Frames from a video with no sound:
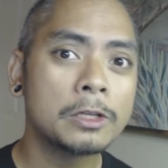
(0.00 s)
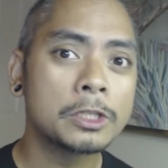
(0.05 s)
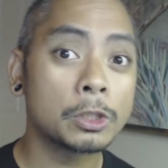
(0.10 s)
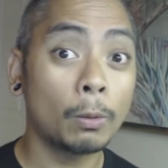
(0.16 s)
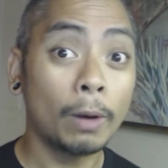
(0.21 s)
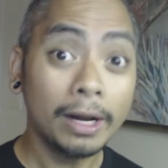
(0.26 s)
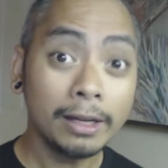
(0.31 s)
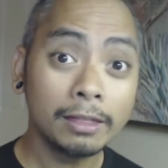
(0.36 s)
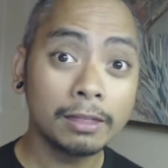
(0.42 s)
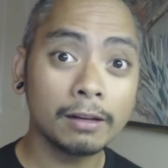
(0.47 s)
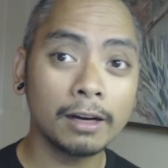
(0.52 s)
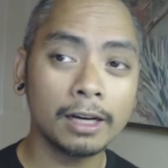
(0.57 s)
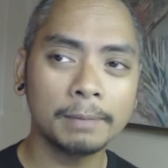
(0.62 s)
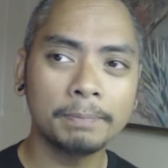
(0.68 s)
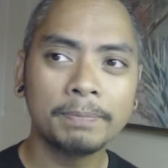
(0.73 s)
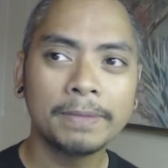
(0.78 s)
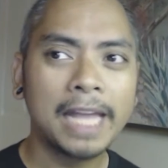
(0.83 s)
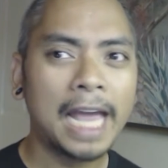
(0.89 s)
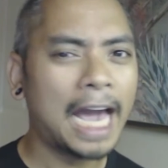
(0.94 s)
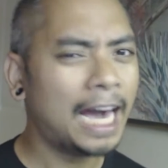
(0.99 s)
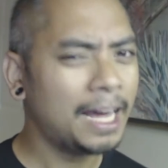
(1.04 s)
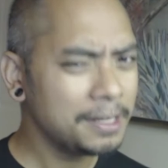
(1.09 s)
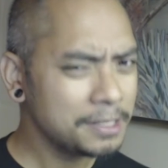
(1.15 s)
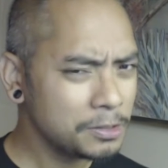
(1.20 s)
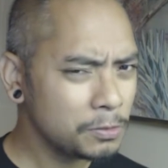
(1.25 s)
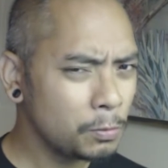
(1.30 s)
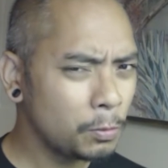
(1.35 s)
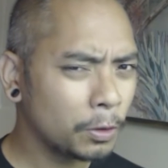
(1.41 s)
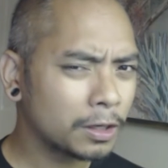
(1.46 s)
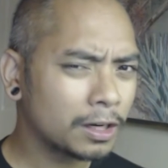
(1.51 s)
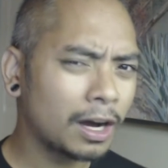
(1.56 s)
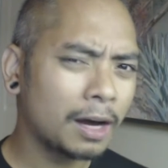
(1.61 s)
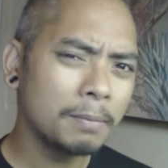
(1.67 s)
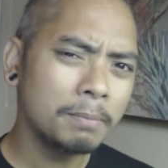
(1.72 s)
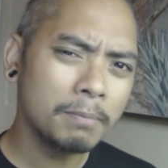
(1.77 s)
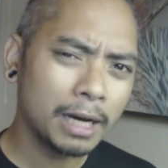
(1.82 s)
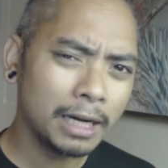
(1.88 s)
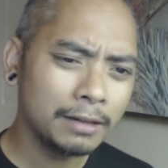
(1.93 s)
So I thought, how does it work
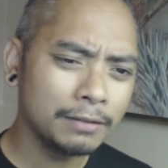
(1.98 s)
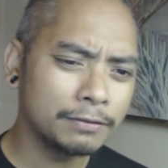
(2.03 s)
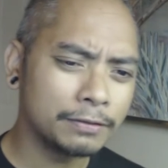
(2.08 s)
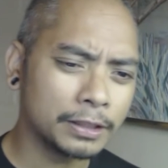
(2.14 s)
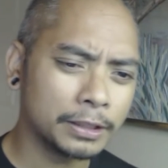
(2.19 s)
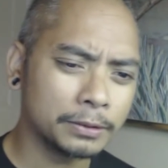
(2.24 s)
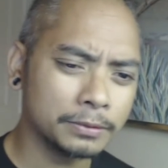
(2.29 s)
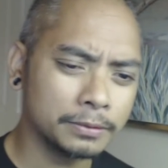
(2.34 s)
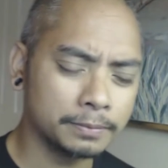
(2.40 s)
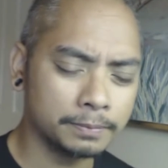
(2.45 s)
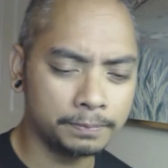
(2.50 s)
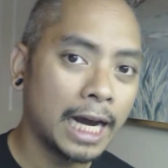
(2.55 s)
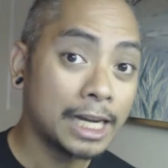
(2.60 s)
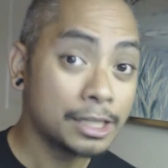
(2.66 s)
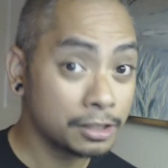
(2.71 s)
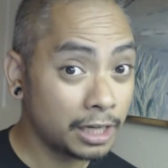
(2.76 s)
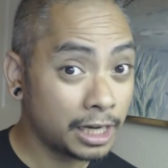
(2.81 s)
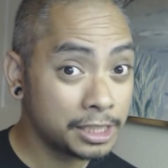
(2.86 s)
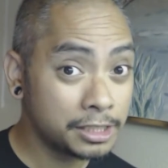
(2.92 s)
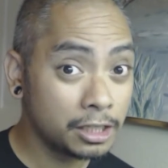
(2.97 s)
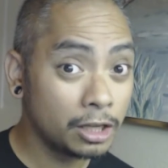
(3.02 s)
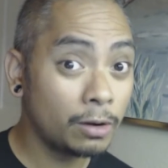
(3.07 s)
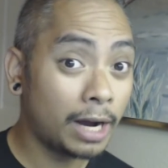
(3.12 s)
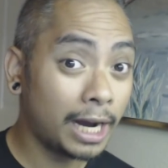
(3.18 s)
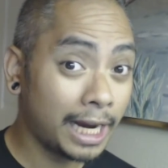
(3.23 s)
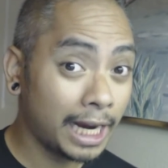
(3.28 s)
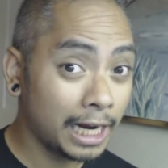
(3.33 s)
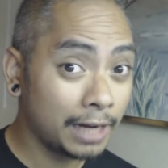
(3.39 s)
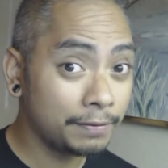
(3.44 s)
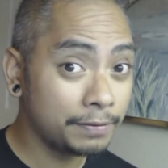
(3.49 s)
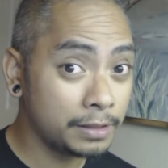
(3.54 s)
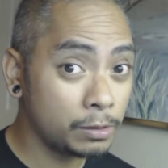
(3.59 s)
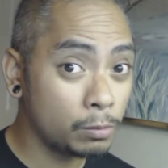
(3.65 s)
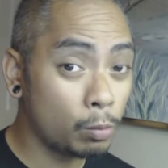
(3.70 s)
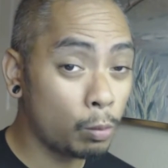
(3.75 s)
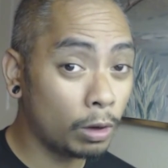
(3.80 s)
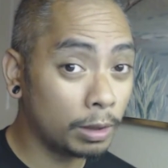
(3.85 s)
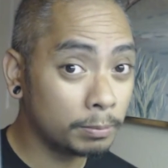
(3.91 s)
on my phone? As you guys know, I have
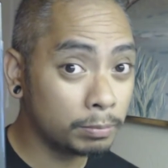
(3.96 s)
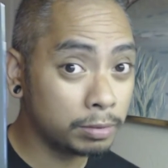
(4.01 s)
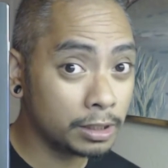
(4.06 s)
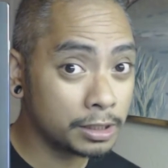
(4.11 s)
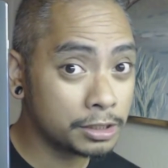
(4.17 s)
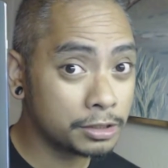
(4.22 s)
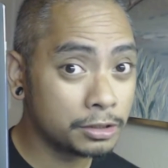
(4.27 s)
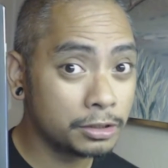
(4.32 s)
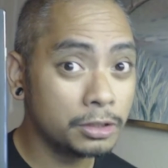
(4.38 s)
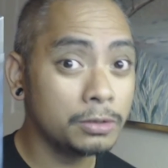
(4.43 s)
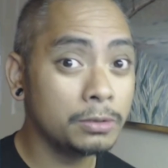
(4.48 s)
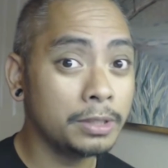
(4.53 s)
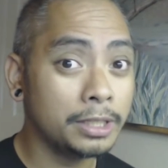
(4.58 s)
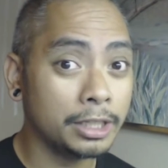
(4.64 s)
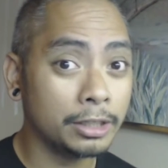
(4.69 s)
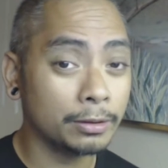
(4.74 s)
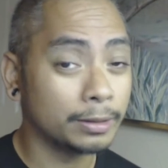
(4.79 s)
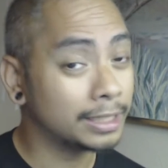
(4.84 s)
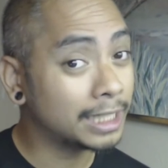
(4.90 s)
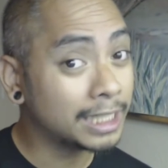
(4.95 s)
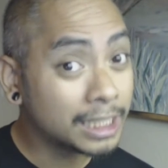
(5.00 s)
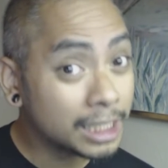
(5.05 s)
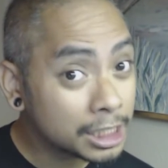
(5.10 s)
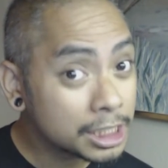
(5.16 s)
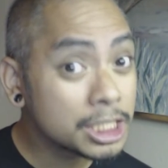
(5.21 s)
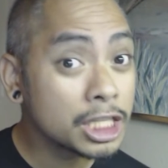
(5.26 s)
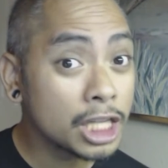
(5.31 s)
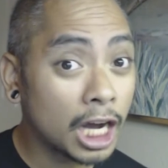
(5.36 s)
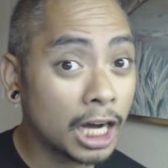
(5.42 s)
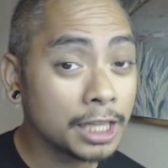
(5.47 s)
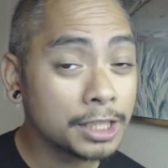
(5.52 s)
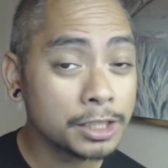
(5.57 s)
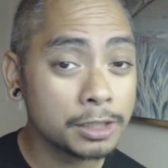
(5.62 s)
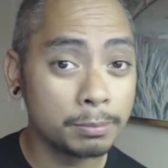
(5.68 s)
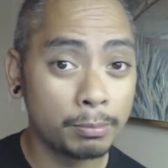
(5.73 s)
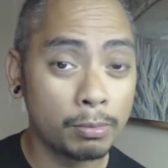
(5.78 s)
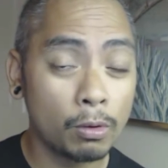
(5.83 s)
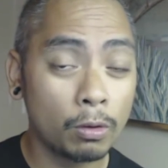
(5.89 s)
the OnePlus 2 here, and it does not
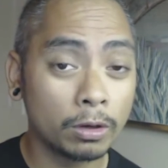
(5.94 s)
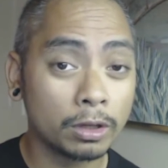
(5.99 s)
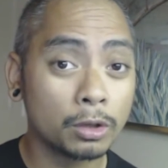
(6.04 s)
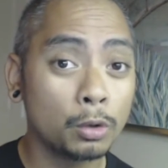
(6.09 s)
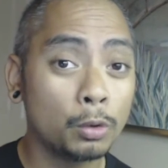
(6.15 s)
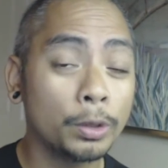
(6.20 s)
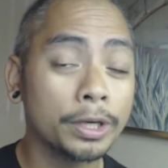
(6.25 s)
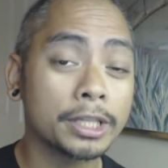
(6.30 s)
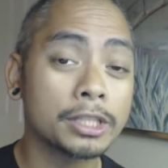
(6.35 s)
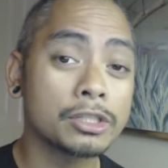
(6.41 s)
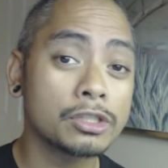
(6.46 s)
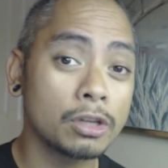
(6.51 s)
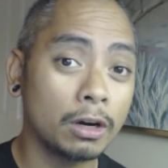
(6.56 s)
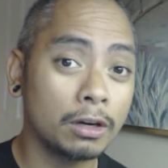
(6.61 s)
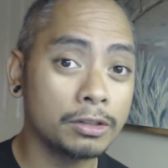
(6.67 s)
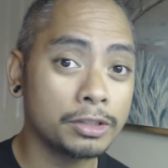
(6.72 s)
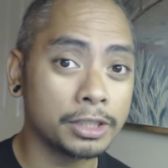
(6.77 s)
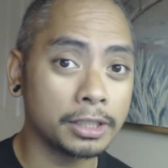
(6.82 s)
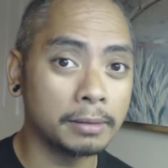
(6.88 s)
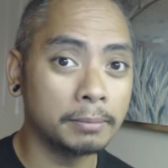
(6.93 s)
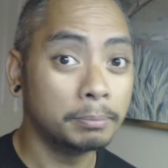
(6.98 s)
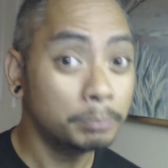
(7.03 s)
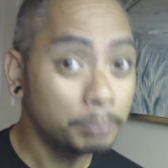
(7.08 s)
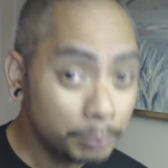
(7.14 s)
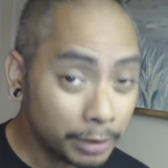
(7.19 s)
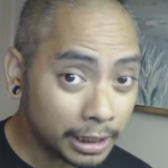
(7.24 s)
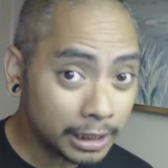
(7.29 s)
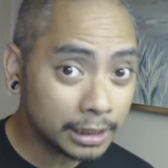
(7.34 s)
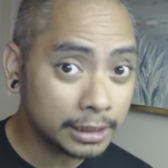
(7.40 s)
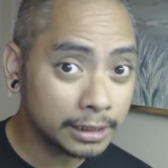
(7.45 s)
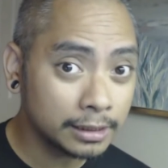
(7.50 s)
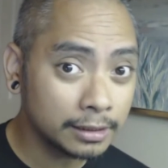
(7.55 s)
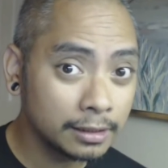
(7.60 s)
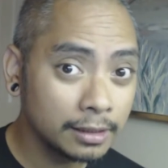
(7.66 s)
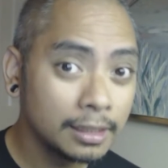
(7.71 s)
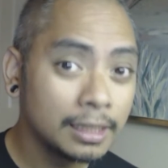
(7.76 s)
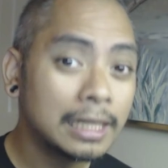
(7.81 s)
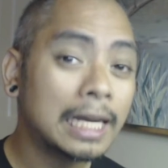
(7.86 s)
support quick charging, but
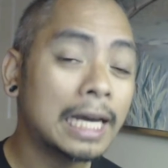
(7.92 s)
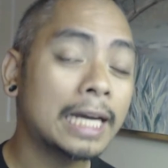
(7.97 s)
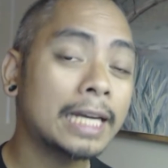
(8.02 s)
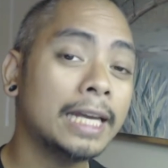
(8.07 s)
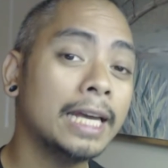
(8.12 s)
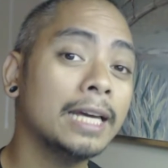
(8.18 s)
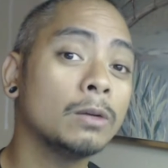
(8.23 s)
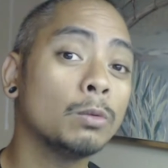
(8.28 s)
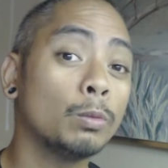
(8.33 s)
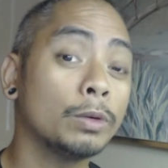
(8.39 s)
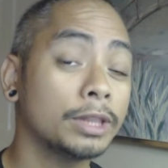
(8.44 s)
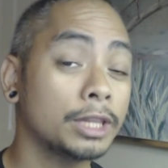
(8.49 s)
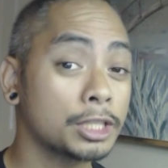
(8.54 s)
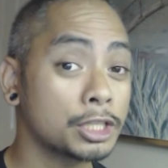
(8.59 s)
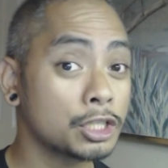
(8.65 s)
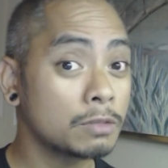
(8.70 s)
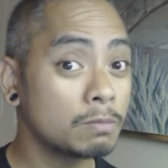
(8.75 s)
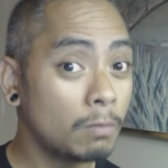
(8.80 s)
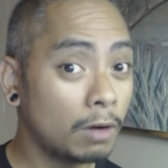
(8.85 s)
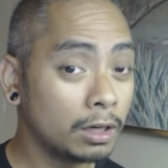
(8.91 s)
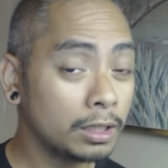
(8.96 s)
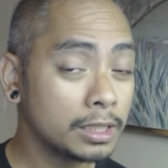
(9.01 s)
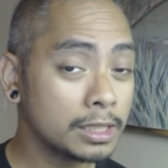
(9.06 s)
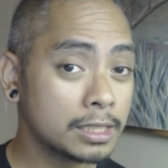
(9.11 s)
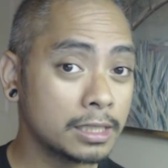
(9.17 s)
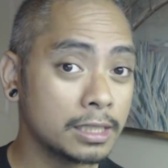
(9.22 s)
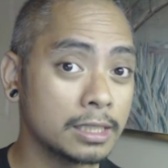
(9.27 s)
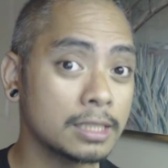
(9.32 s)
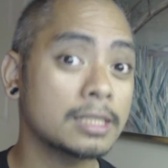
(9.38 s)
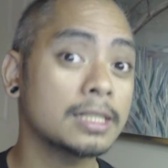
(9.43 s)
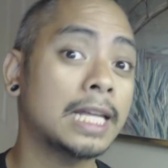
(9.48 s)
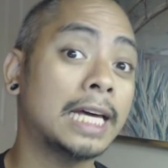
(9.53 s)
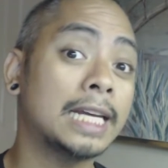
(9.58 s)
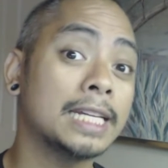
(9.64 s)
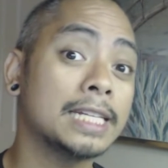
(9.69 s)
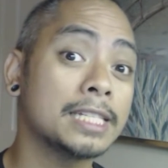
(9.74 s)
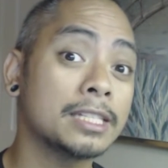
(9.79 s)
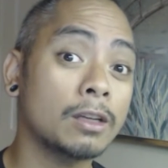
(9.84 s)
again, with the Smart Assist
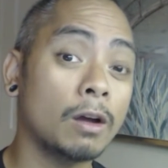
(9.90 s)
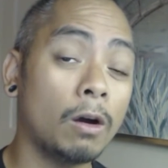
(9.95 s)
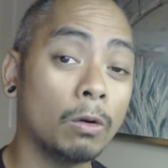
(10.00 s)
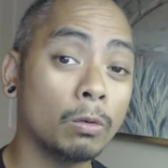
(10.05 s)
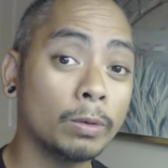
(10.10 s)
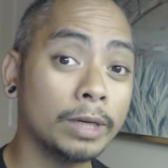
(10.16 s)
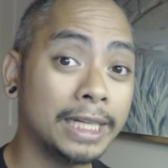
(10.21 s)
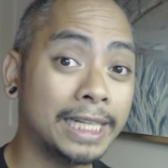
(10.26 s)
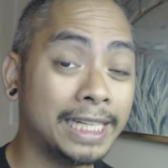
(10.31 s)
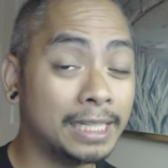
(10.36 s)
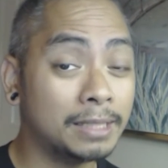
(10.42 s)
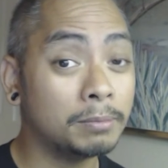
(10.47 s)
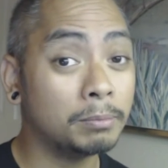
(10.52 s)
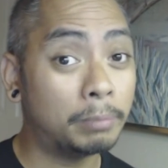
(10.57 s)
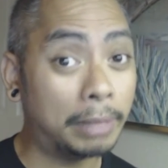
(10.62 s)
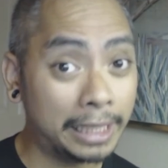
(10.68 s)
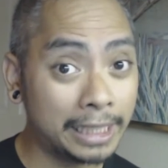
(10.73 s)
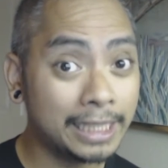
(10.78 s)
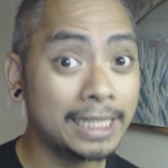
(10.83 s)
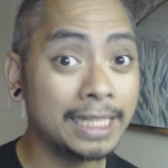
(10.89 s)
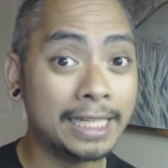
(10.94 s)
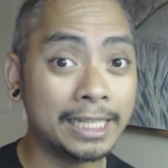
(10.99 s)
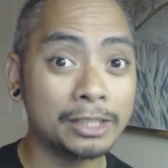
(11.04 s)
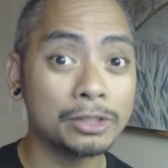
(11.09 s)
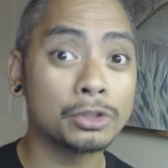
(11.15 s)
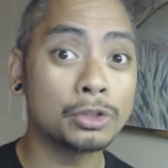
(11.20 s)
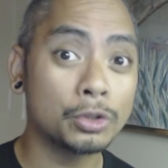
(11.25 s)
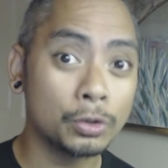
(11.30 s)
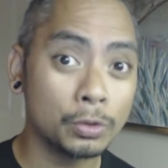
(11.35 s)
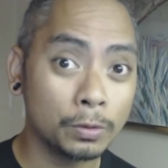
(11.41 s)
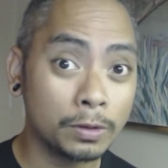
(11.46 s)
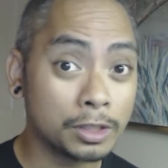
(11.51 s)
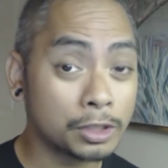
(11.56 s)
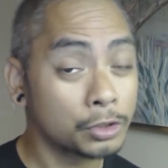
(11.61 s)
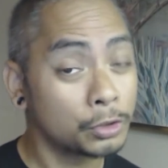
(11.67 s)
that is already embedded into the